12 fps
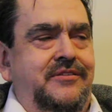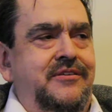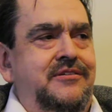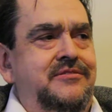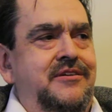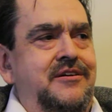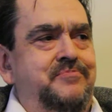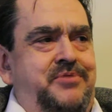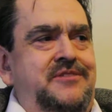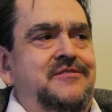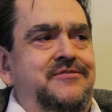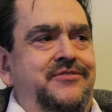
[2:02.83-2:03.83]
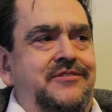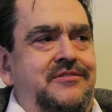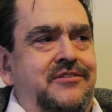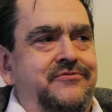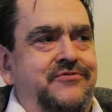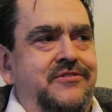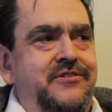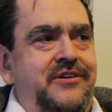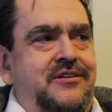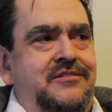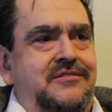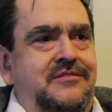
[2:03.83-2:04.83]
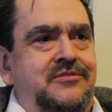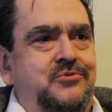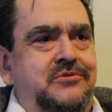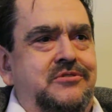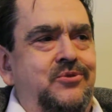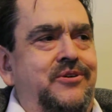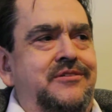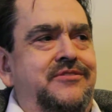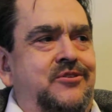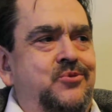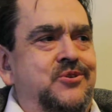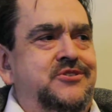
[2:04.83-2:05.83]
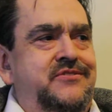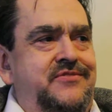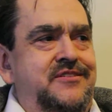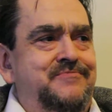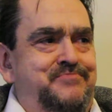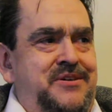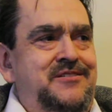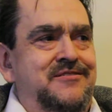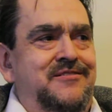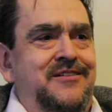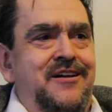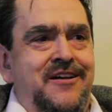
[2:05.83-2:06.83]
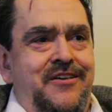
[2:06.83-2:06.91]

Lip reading: they appeal the verdict, and then during the course of the appeal,